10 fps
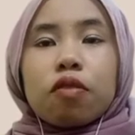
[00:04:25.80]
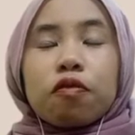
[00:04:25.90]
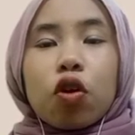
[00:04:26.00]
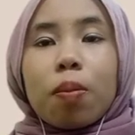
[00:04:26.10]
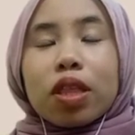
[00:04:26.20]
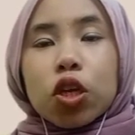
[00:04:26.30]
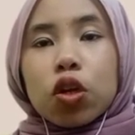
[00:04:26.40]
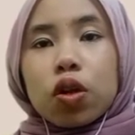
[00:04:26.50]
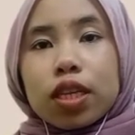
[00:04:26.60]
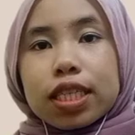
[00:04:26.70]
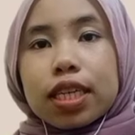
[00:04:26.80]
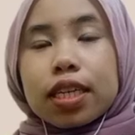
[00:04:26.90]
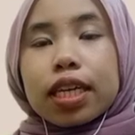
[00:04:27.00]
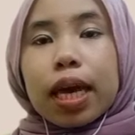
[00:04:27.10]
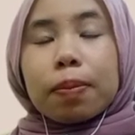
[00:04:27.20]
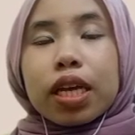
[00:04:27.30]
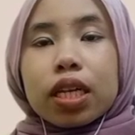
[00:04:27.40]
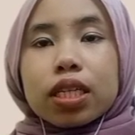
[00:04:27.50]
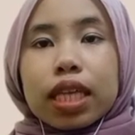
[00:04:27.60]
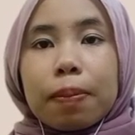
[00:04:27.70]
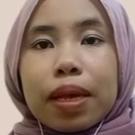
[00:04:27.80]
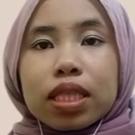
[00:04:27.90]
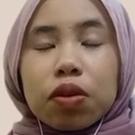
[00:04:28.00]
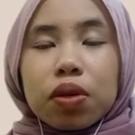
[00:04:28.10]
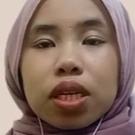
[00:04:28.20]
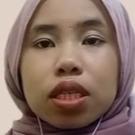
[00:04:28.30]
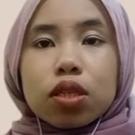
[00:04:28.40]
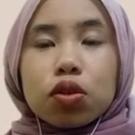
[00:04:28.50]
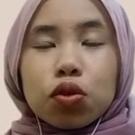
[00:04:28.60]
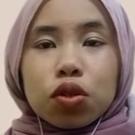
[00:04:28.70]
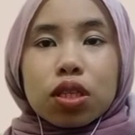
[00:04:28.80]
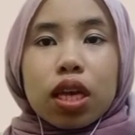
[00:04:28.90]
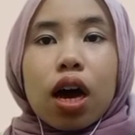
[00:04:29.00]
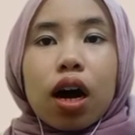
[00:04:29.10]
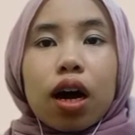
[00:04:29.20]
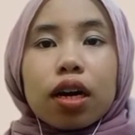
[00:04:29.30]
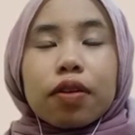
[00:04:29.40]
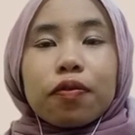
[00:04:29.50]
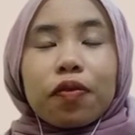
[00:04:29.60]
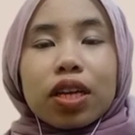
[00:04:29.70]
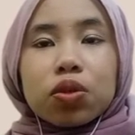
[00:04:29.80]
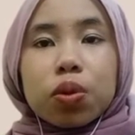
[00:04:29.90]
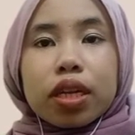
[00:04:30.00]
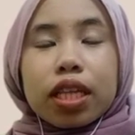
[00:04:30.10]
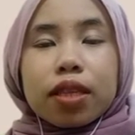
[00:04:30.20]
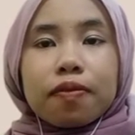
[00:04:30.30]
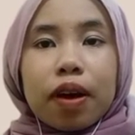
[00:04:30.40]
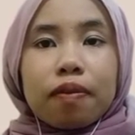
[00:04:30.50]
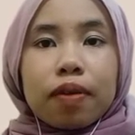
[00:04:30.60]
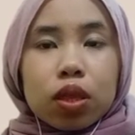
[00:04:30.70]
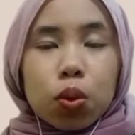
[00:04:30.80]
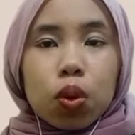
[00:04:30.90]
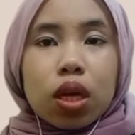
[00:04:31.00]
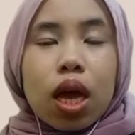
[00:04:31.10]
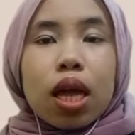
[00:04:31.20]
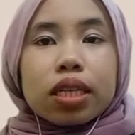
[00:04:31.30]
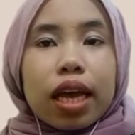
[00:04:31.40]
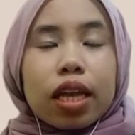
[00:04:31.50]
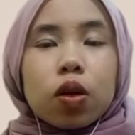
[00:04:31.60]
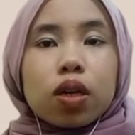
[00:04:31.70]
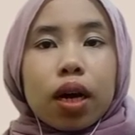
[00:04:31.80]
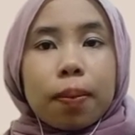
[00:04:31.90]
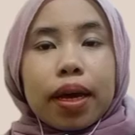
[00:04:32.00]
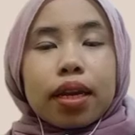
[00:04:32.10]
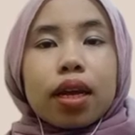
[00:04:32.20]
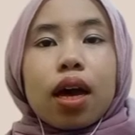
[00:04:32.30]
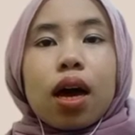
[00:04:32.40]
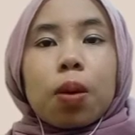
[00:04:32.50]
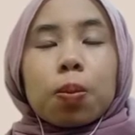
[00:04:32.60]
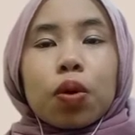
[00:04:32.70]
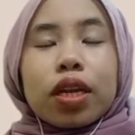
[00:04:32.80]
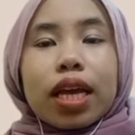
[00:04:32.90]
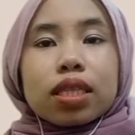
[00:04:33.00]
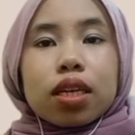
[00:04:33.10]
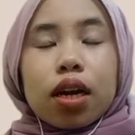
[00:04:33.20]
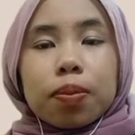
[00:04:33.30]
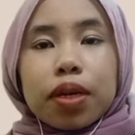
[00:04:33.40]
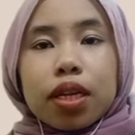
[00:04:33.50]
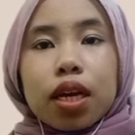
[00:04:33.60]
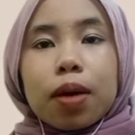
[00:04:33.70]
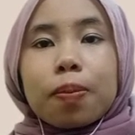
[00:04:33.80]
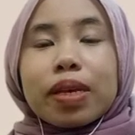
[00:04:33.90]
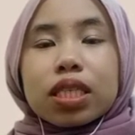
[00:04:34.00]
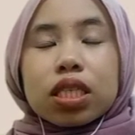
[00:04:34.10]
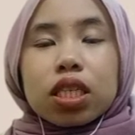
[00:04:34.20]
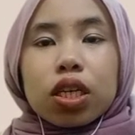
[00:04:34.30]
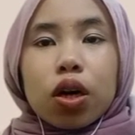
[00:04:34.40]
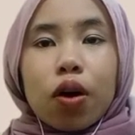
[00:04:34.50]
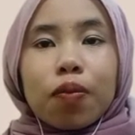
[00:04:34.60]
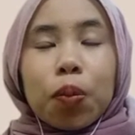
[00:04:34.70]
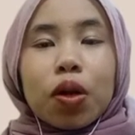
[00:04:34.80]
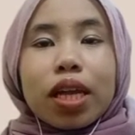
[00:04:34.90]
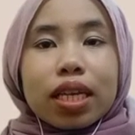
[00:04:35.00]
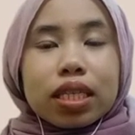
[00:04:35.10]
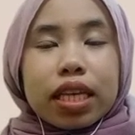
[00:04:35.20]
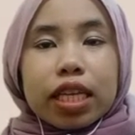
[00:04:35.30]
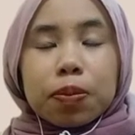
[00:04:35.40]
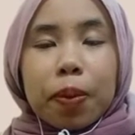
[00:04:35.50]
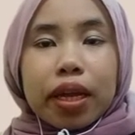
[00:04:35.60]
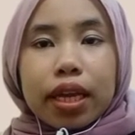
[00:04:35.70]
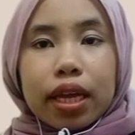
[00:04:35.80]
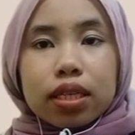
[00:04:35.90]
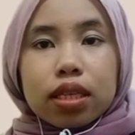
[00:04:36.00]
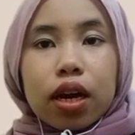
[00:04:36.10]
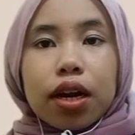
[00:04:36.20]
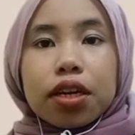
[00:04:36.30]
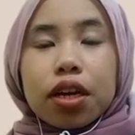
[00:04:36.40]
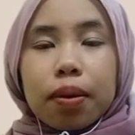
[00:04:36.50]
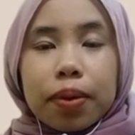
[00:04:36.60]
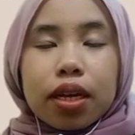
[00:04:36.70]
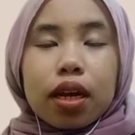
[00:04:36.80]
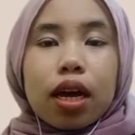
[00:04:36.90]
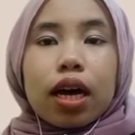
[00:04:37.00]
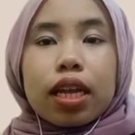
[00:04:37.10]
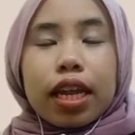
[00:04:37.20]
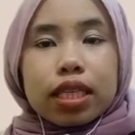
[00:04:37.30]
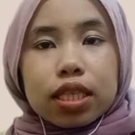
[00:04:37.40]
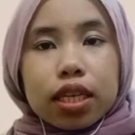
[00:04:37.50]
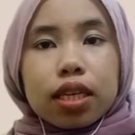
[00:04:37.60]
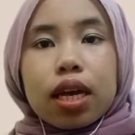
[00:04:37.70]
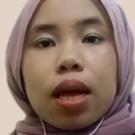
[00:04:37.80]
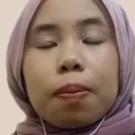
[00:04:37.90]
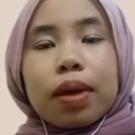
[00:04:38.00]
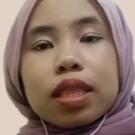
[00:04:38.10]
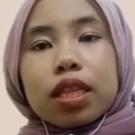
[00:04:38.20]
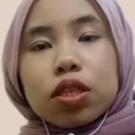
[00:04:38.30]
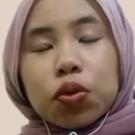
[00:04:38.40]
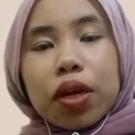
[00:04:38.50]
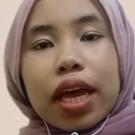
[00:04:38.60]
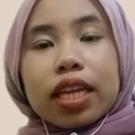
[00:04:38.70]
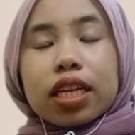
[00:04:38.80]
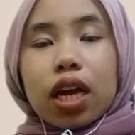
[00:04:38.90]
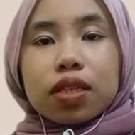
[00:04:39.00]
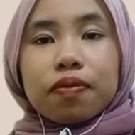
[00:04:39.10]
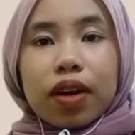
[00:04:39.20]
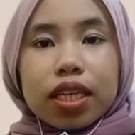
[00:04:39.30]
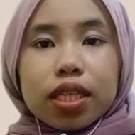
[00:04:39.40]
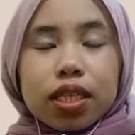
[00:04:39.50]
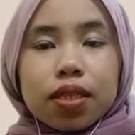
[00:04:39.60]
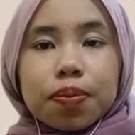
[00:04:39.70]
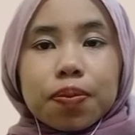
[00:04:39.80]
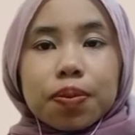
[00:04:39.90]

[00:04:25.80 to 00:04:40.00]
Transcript: For methodology, the chemicals and materials used are a fresh 195 petrol, nylon garment, polyester garment, a mixture of polyester and spandex undergarment, a lighter, metal tray, and glass vials.